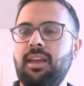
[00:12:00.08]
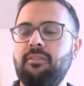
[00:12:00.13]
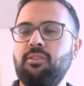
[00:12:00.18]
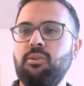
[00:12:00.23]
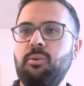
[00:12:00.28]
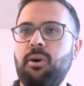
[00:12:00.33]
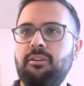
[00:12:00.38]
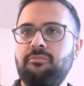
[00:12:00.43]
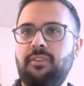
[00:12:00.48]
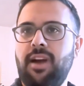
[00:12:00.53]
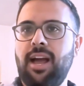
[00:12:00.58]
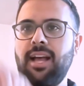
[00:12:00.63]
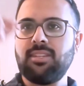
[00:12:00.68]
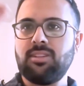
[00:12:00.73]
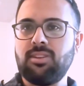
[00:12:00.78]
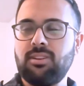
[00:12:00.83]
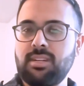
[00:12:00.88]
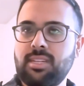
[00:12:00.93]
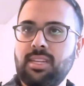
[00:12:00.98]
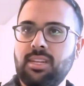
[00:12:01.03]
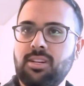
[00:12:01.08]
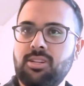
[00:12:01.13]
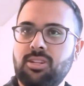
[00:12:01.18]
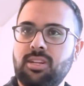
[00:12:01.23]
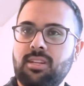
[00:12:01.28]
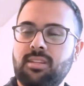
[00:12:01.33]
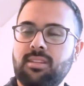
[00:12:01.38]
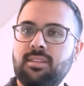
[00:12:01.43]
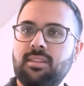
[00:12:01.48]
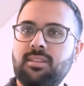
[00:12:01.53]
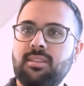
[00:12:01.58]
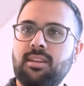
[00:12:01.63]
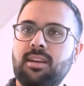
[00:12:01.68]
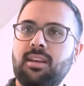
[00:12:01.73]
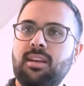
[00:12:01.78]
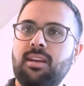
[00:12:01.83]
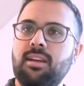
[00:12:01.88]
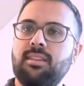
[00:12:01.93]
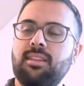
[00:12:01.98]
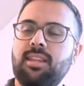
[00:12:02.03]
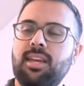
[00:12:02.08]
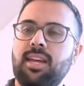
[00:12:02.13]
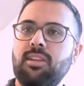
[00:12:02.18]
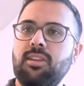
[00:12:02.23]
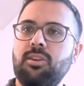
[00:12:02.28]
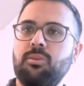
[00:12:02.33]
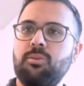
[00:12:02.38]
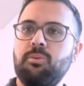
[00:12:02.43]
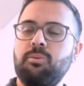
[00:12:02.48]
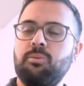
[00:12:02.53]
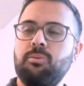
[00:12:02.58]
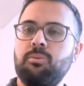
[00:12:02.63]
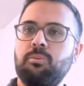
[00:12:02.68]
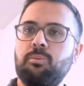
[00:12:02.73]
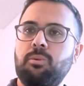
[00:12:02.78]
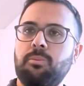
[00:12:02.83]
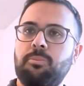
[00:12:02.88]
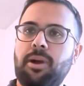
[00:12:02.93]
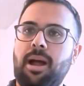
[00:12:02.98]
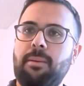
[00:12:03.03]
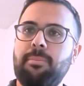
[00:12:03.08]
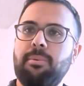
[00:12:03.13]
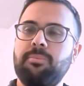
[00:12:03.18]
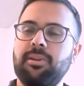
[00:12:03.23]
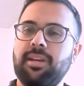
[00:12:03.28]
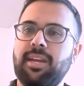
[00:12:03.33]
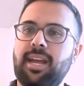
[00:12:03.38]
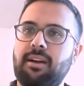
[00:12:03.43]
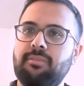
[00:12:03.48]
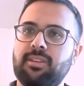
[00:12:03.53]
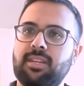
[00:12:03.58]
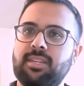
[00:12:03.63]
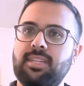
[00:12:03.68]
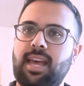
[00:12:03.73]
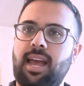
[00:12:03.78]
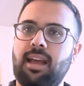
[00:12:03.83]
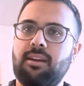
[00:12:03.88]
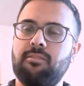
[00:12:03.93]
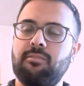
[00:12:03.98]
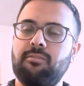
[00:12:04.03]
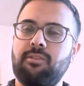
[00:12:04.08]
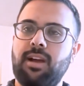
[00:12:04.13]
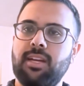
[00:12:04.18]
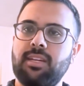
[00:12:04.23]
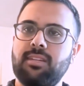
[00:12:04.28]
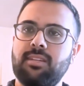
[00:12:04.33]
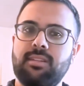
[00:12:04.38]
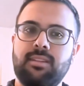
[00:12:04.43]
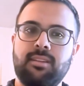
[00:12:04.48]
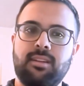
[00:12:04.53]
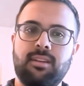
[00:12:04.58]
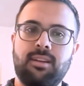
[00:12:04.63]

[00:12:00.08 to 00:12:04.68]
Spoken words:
you want faster decisions, then you will probably have to sacrifice